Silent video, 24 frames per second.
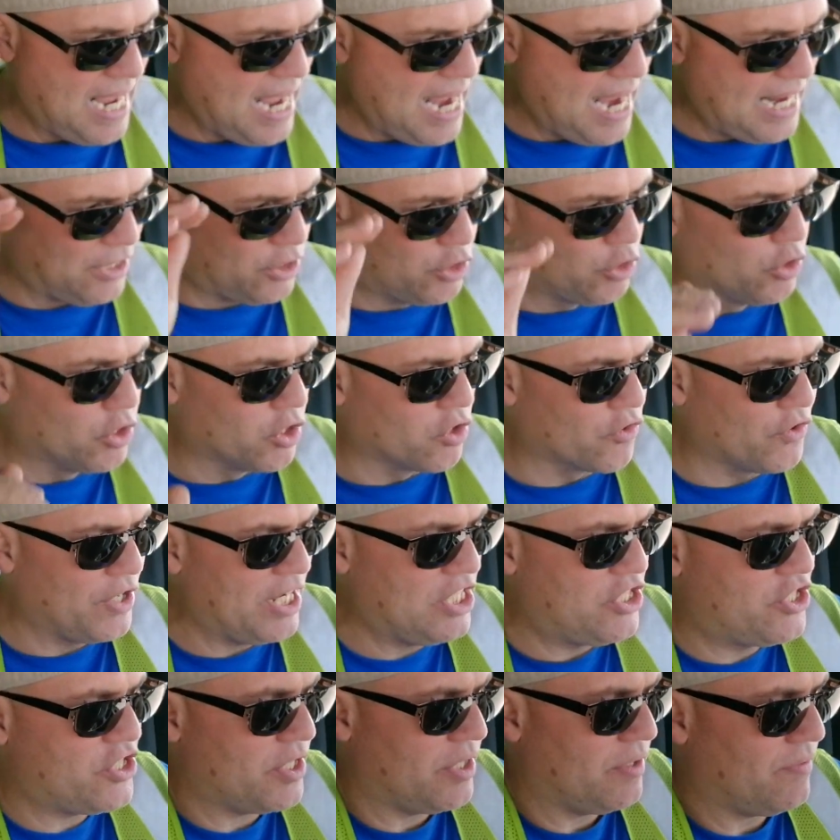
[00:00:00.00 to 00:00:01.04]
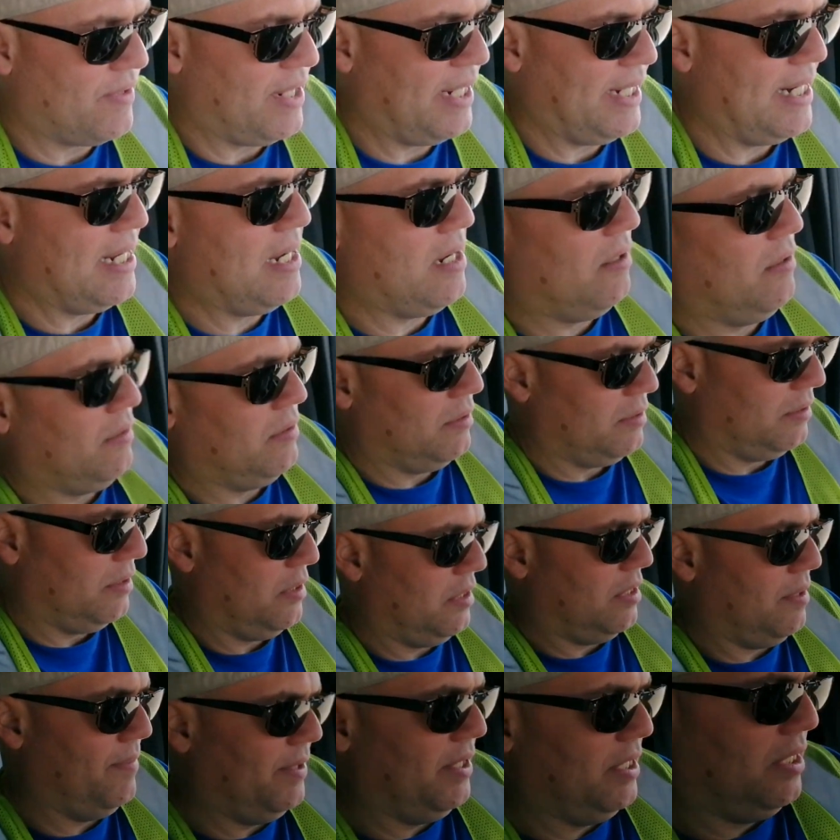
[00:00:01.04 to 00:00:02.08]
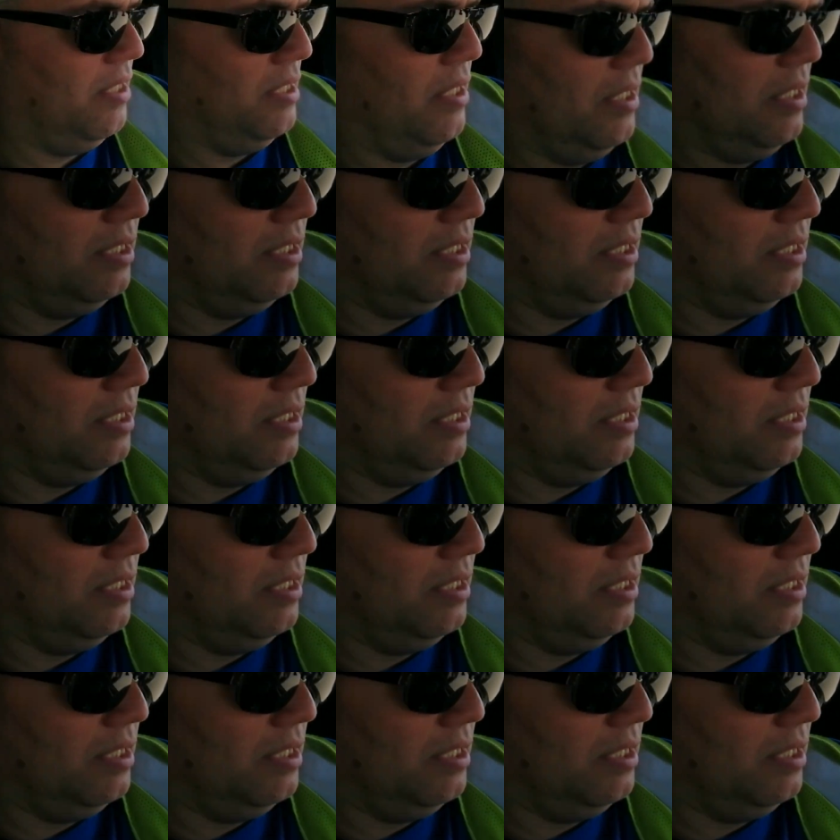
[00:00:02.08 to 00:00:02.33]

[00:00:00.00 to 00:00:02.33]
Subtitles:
and do the Regen. Right now, let me